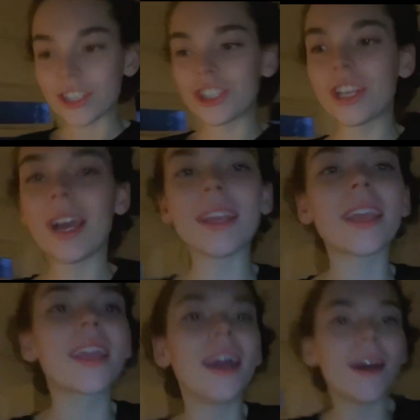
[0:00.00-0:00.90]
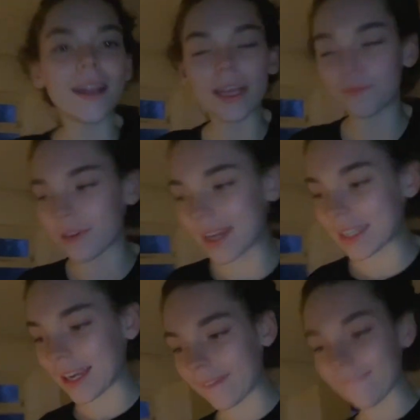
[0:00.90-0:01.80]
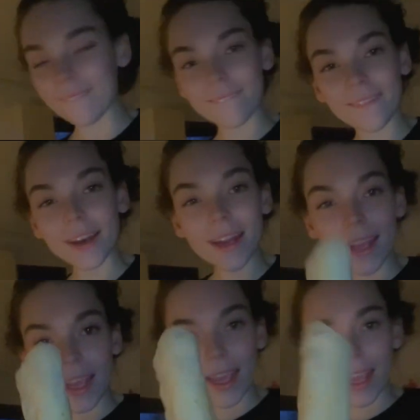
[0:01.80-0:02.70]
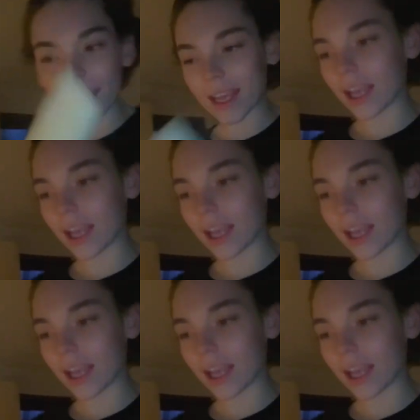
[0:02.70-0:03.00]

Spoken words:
Chuck your garlic bread in. In it